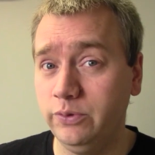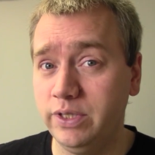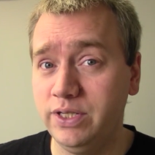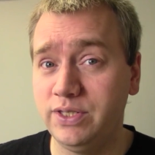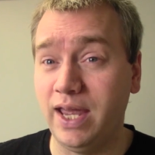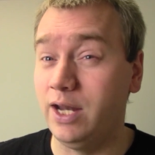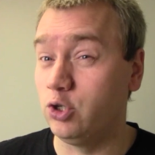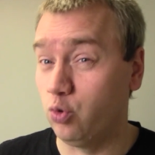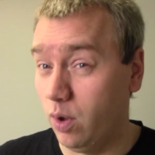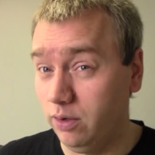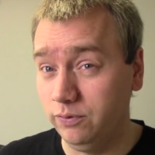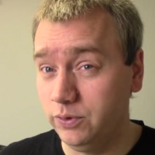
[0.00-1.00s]
Ludas and
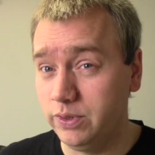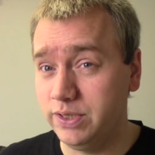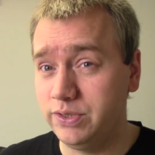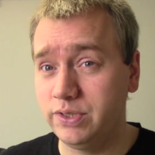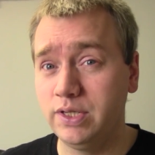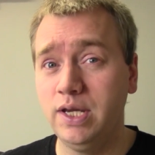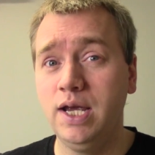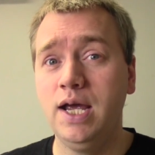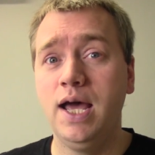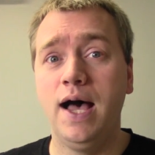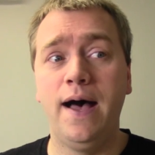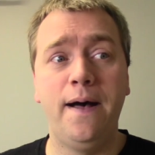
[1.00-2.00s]
12 Ludas
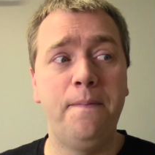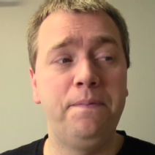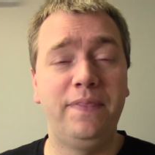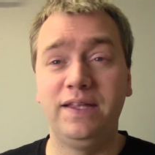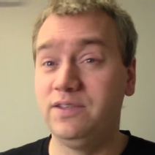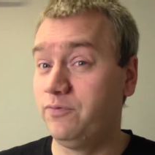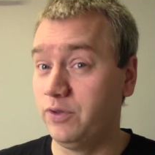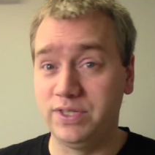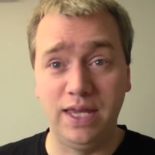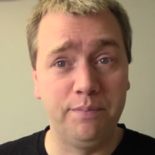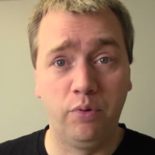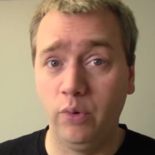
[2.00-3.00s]
for the
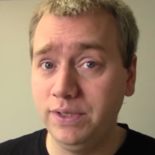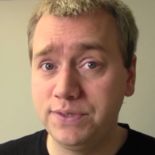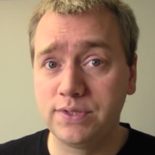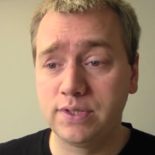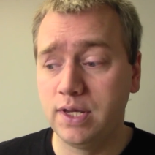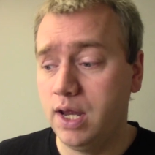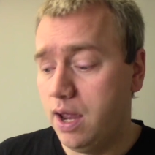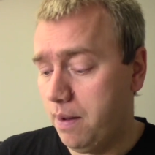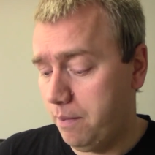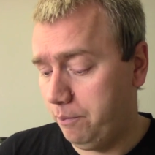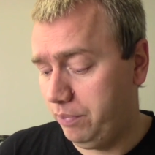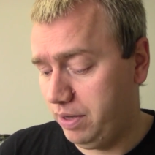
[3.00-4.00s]
same points
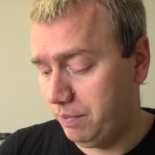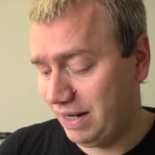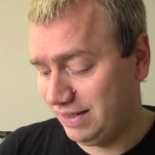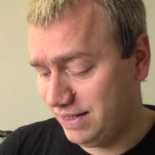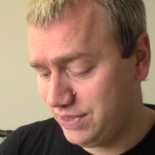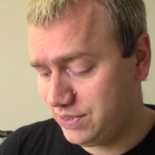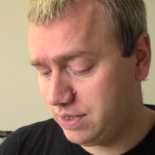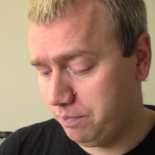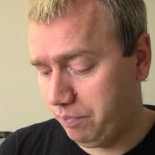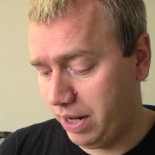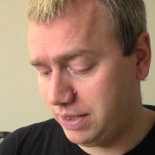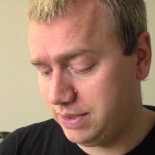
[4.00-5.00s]
in my
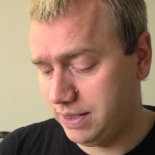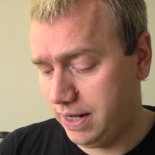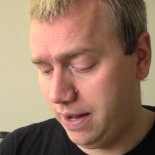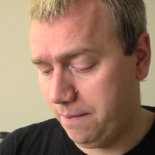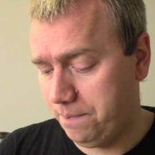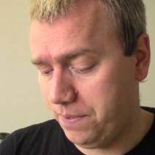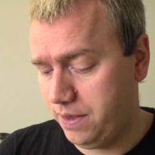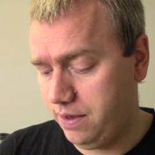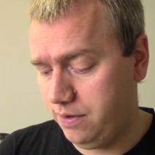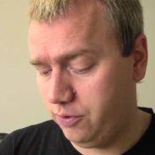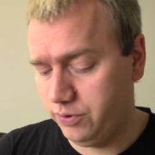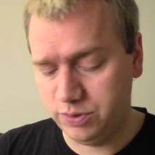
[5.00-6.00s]
list, but
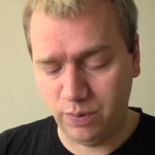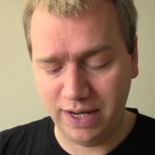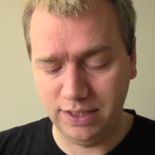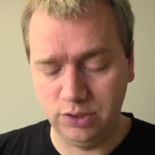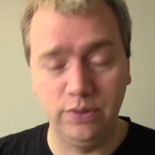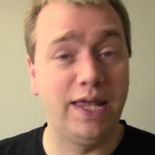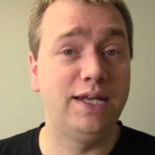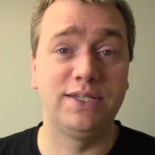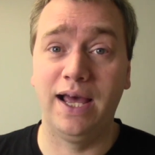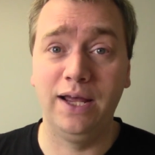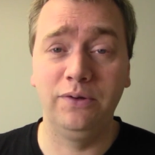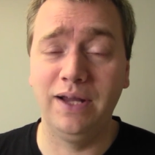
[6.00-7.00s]
the reason why I didn't do that is
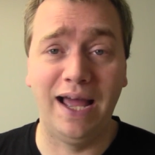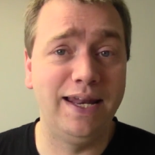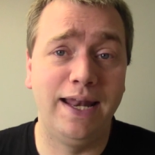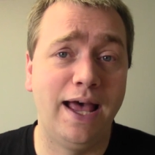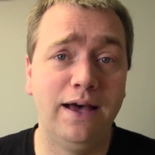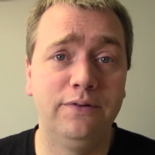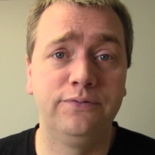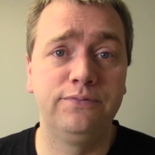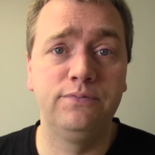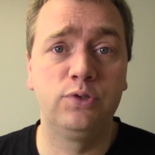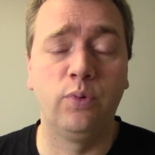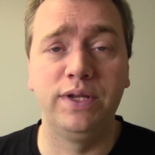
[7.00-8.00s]
I didn't have
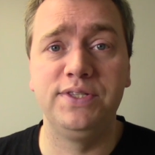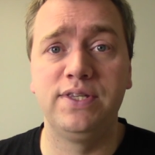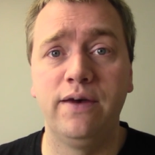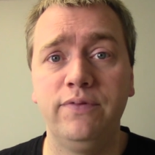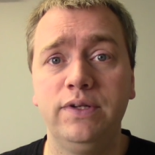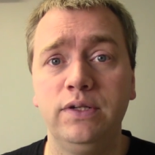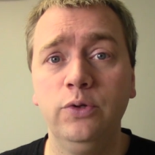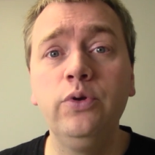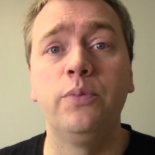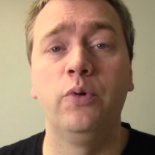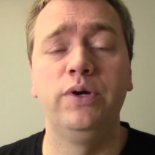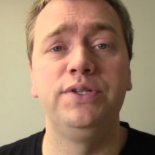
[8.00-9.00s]
27
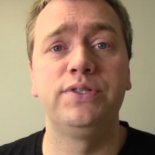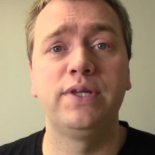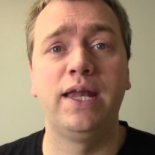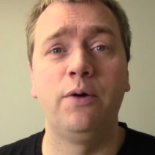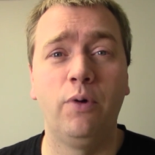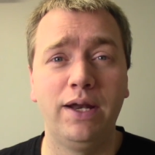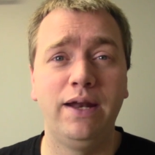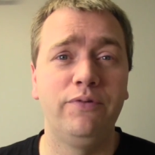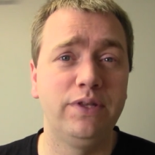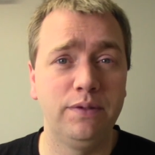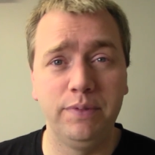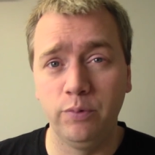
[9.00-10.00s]
Luda Boys, and I wanted
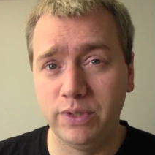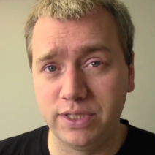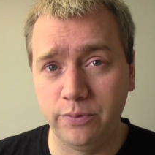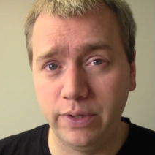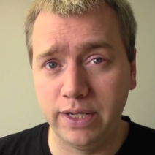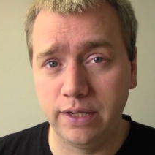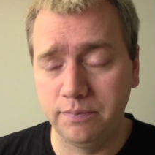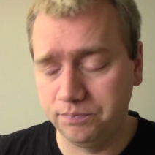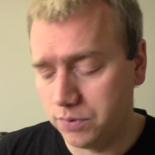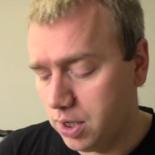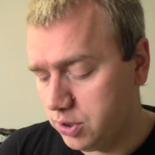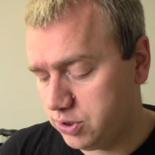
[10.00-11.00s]
everything to be WYSIWYG.
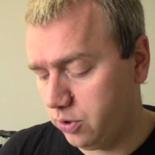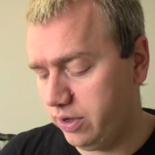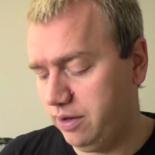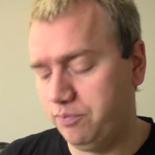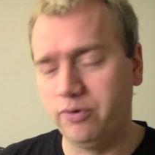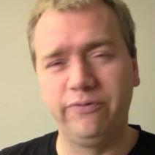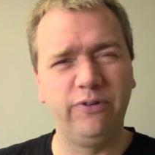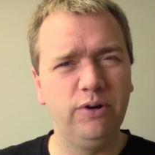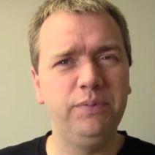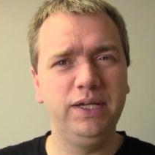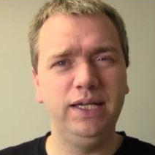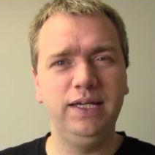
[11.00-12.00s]
So
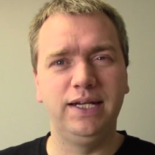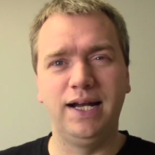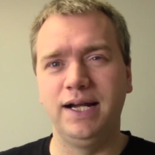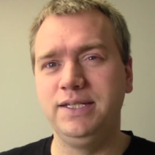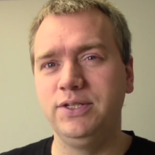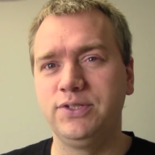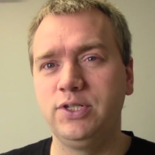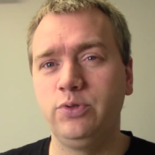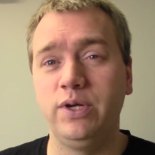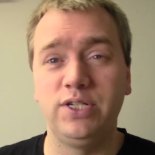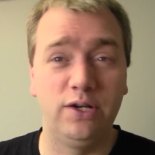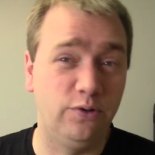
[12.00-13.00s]
preferably, in an ideal
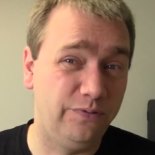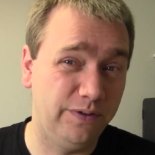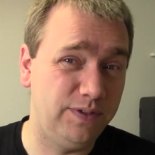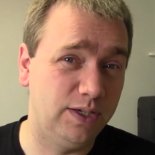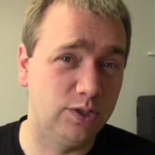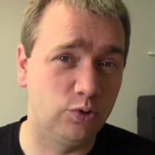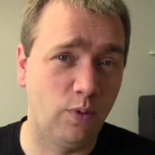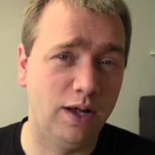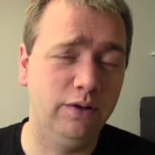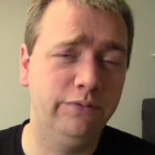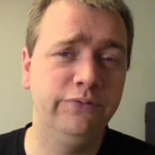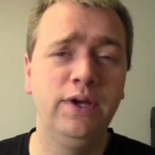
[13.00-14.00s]
situation, I do 15 and
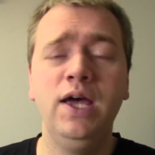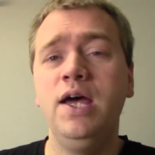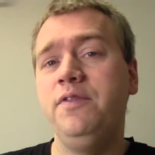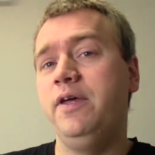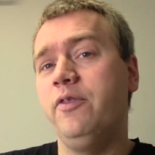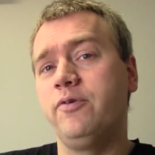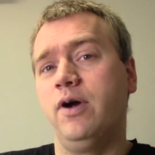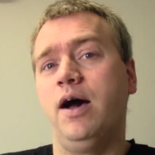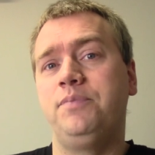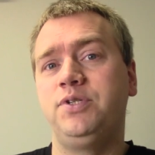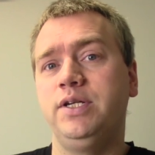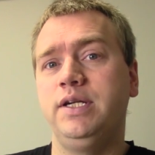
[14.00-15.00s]
12. The other
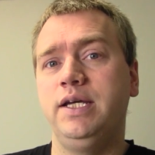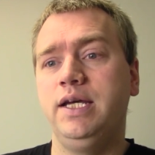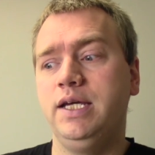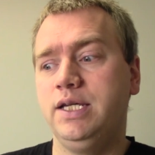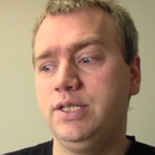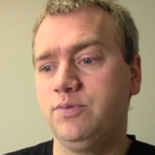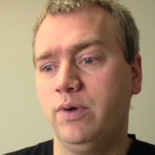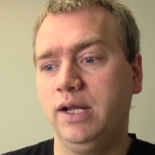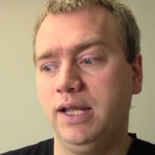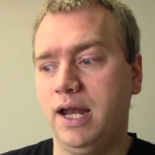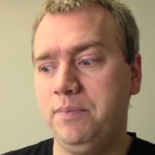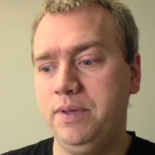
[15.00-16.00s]
option is what a
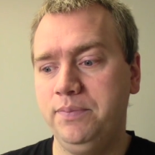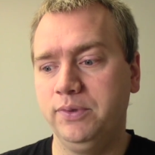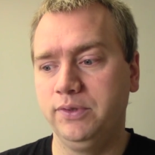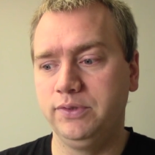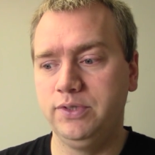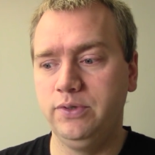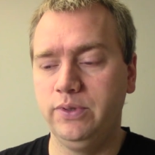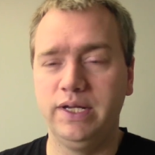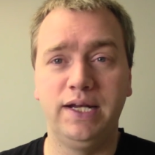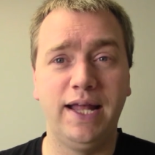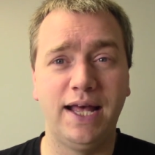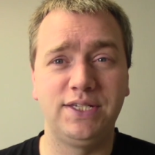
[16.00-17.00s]
lot of people do in
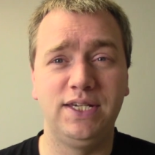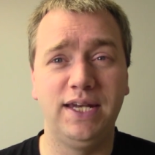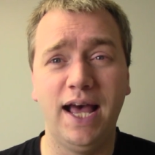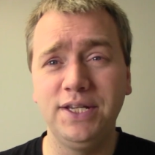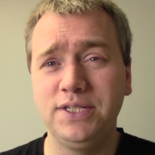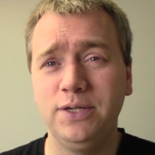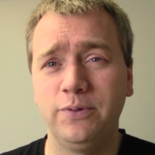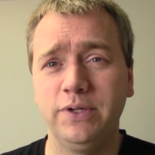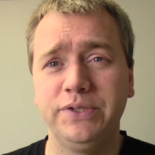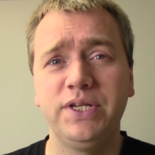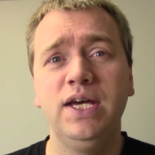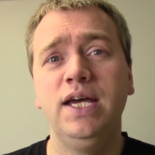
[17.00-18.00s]
a nasty
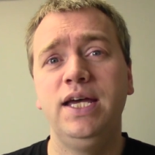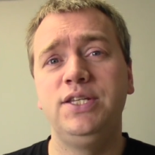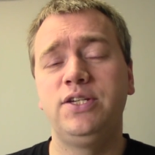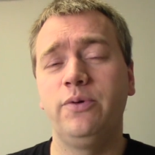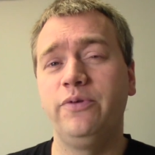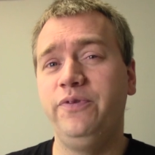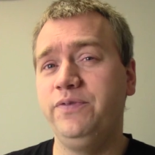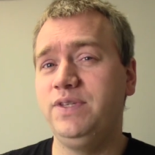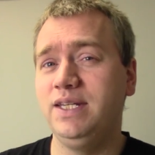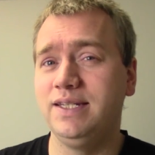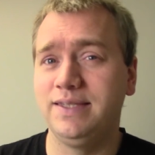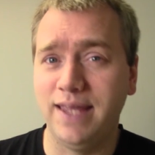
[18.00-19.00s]
world, is start with
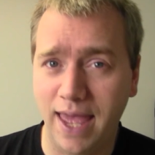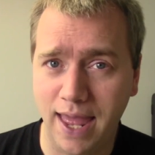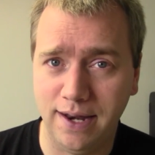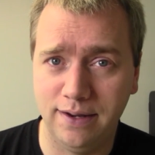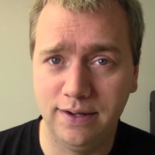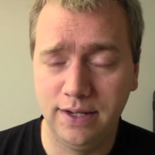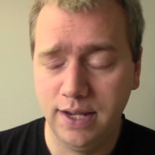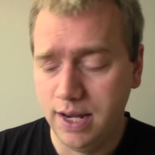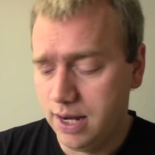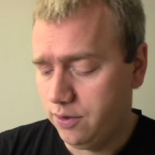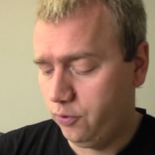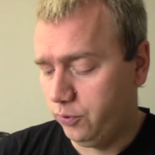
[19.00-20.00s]
15 and 10.
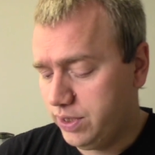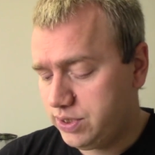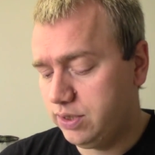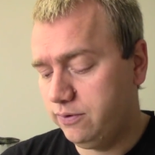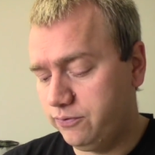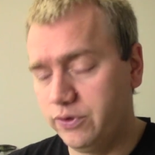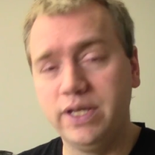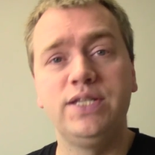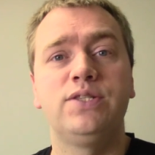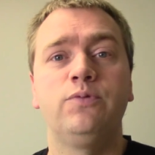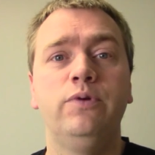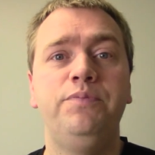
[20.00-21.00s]
The reason for
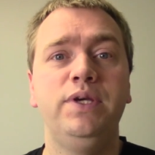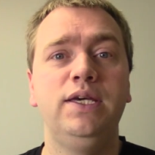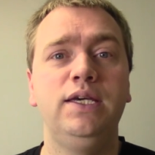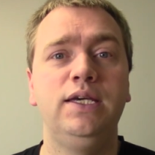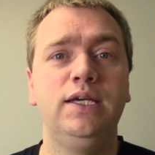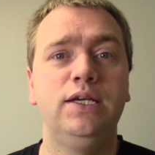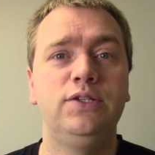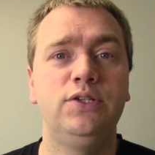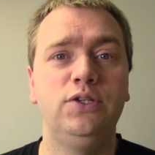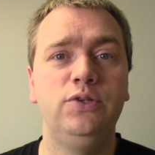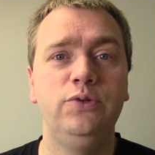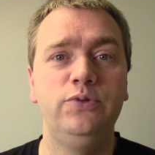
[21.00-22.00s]
this would be to
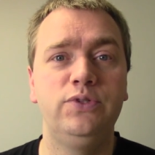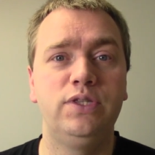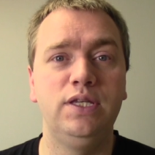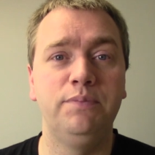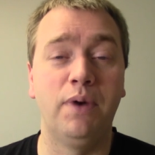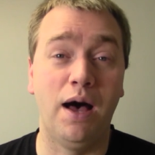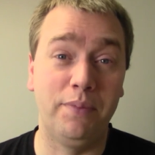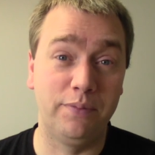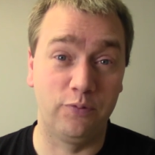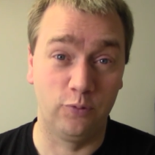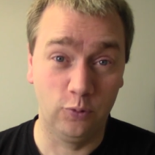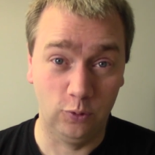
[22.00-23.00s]
use the mob
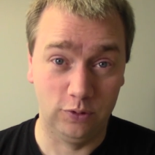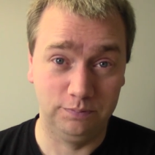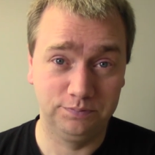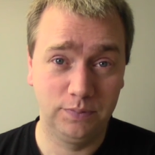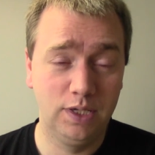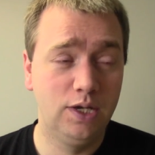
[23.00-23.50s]
up rule.